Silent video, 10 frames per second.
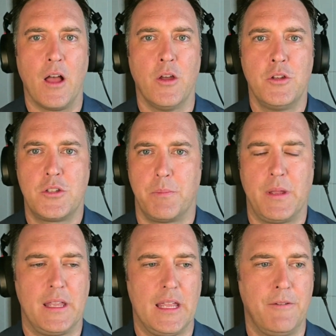who's the
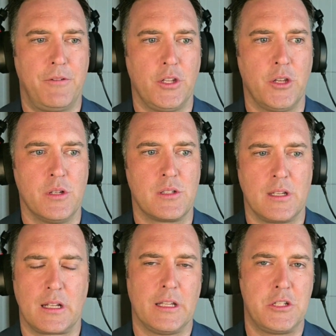pick here for you is
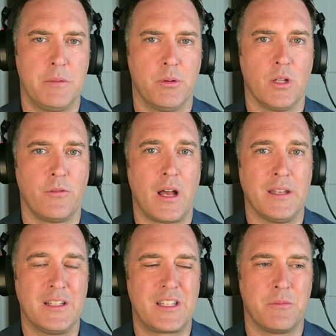Declicci Boulevard.
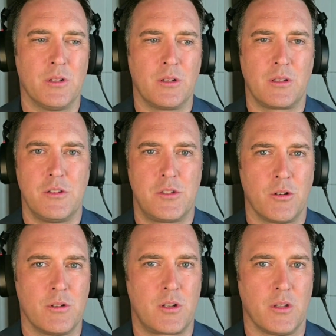And he said, well, look,
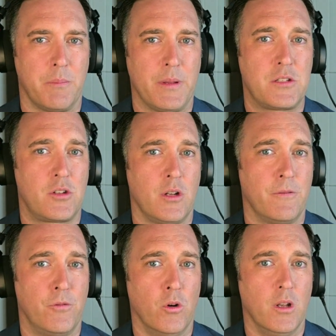Lazura's got the best turn
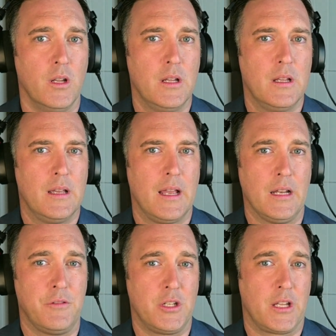of foot. And
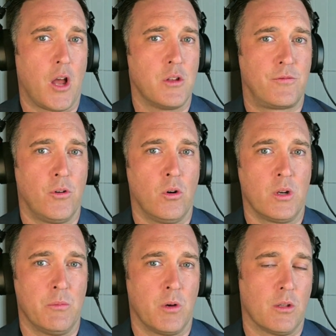if she goes forward
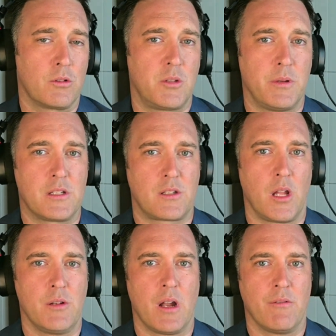in what looks to be a
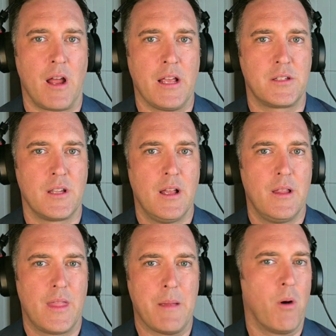slow to run race,
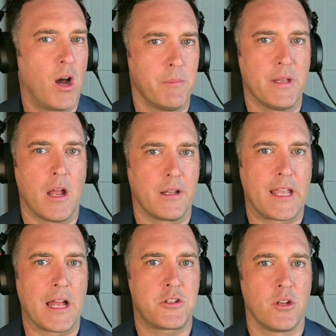they mightn't be able to
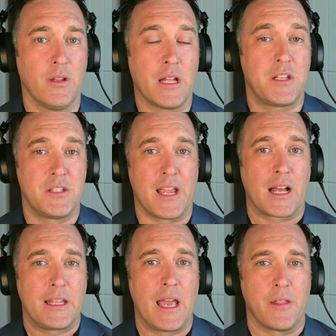catch her. And that's
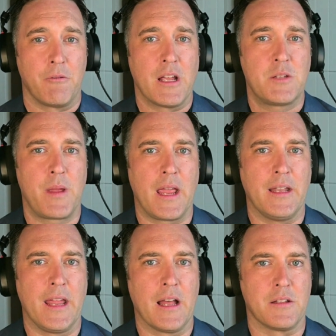exactly how the race
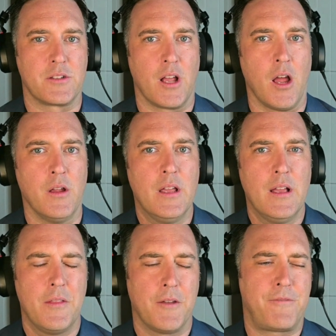panned out. So
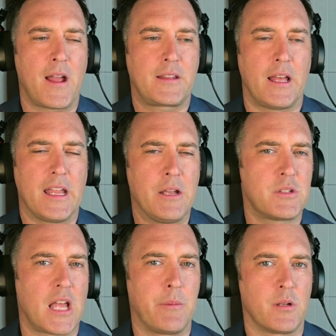the fact that he
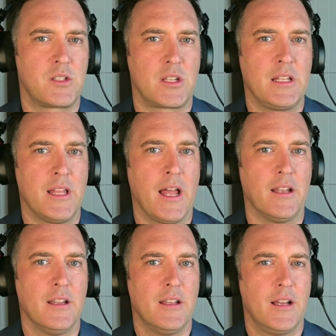was able to see that
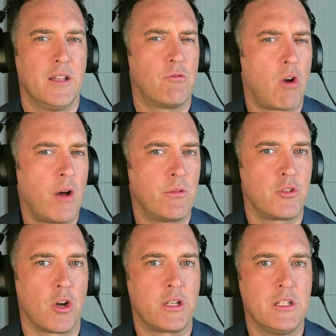and the rival
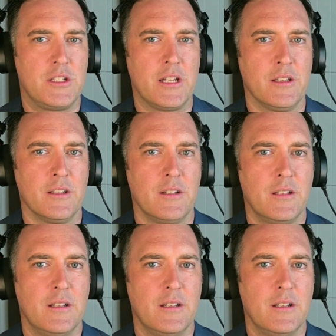jockeys didn't,